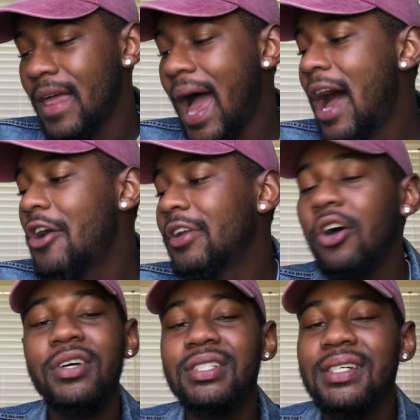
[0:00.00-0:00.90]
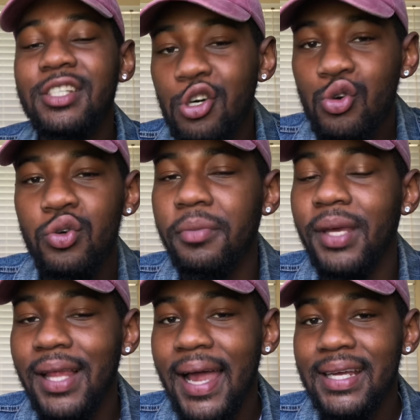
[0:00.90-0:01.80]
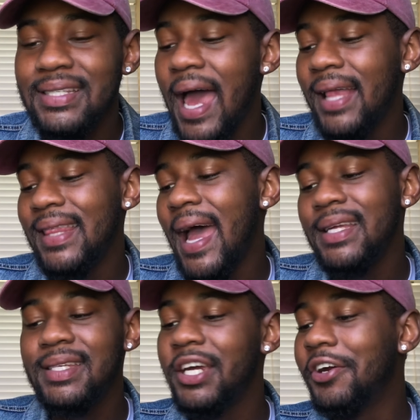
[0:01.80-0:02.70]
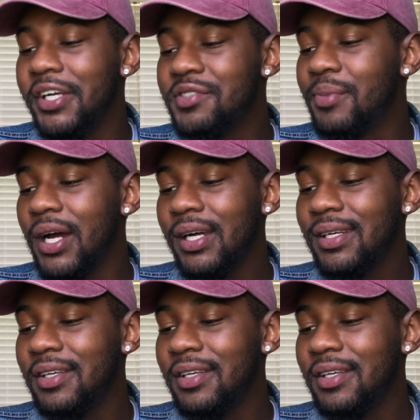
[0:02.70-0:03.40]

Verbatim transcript: I don't know, it's just cool to me. Like it's not that serious, bro.